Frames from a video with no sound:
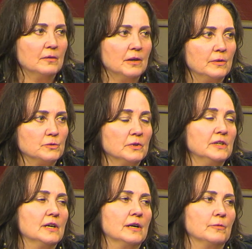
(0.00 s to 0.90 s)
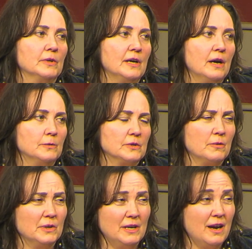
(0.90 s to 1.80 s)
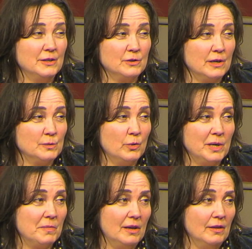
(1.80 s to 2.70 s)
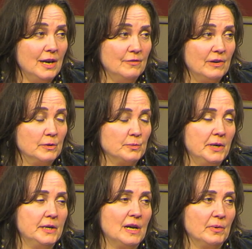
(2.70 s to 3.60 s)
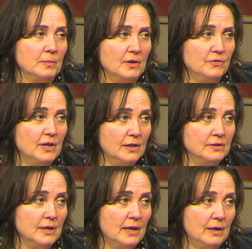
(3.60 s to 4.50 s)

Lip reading: It was a really high stress point in my life. I was breaking up with my fiance.